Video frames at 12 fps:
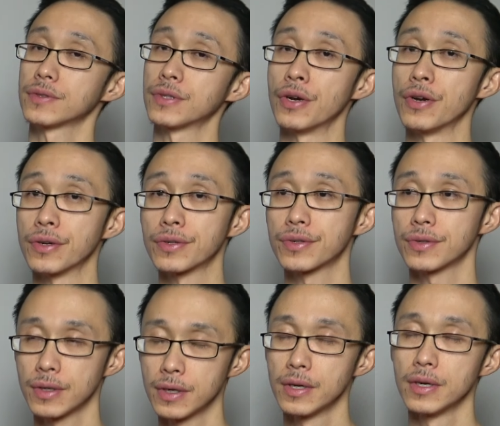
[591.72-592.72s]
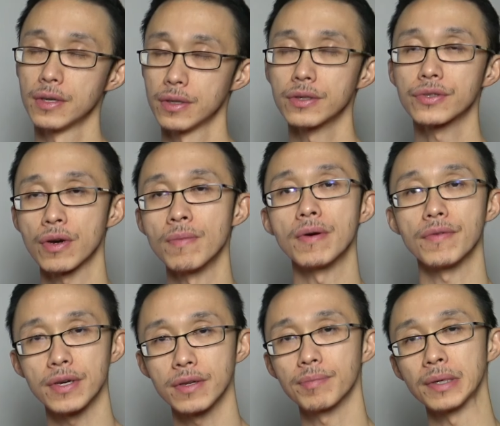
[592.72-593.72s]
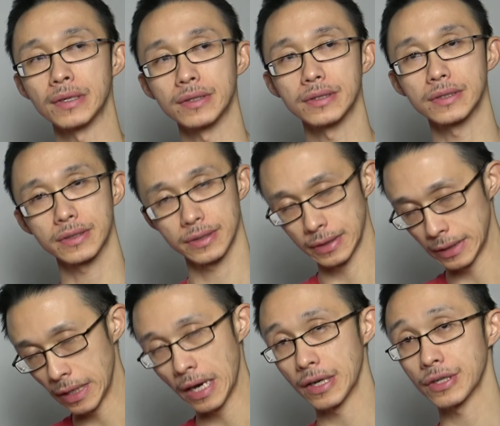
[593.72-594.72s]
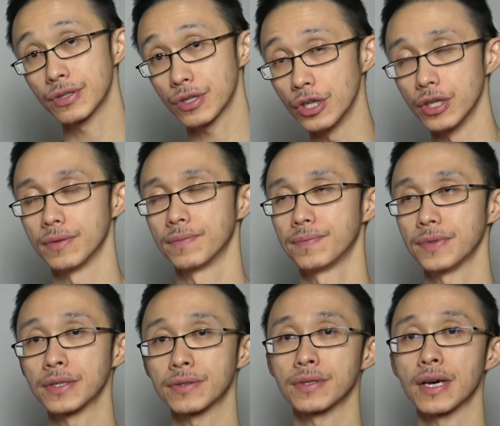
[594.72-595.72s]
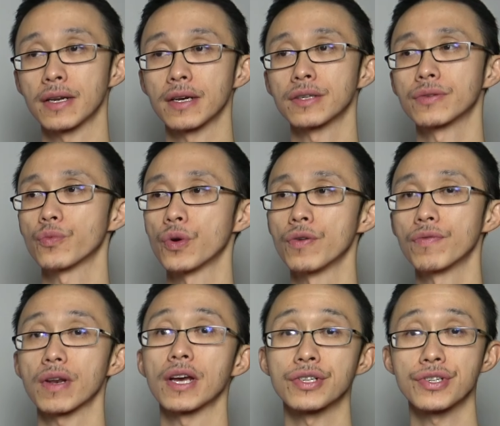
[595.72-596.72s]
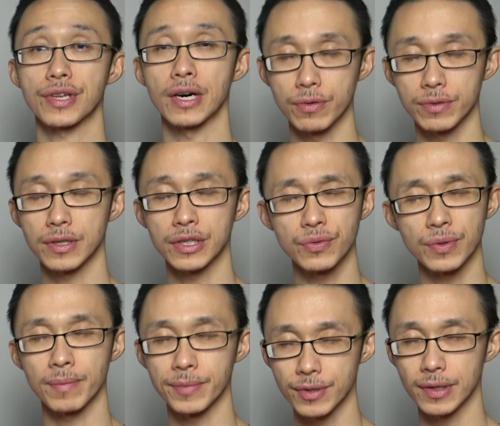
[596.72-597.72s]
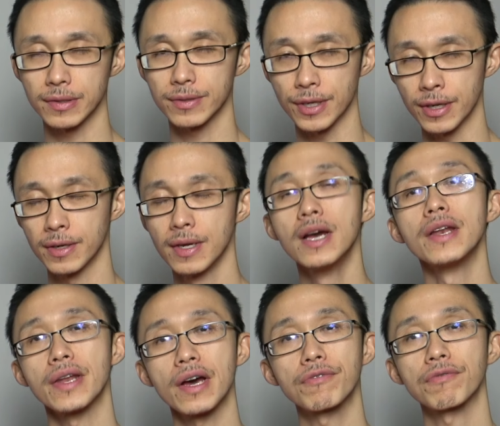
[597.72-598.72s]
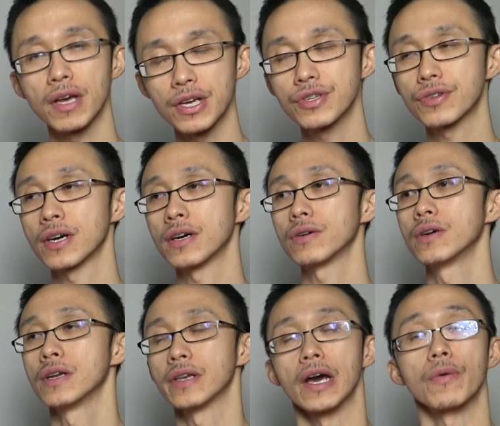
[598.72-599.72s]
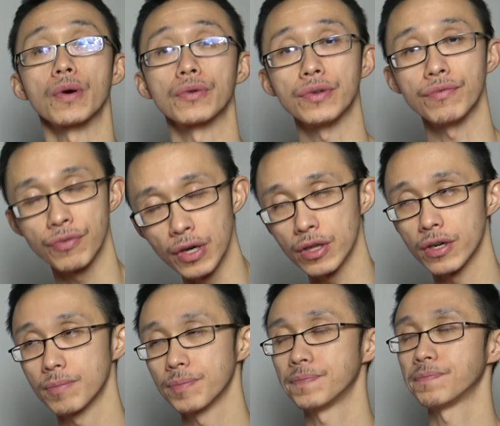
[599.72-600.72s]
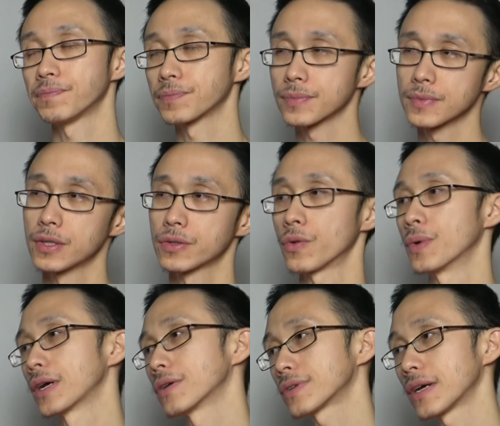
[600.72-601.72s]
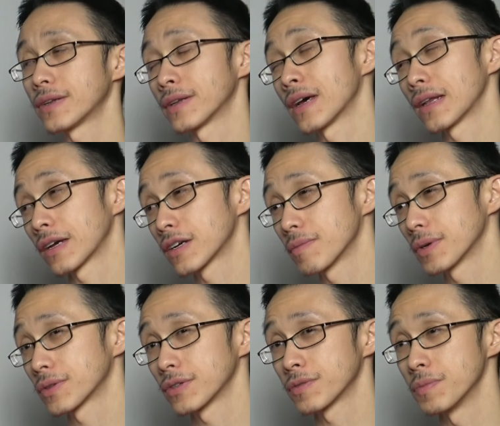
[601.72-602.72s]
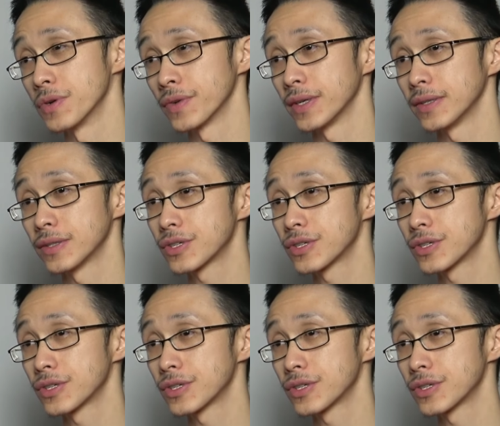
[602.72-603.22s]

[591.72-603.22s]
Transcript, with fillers: There is some of it, but it's not as good. It's not as well fleshed out. That's what I'm trying to say. Not fleshed out, not well developed. So what else I did not like about this movie is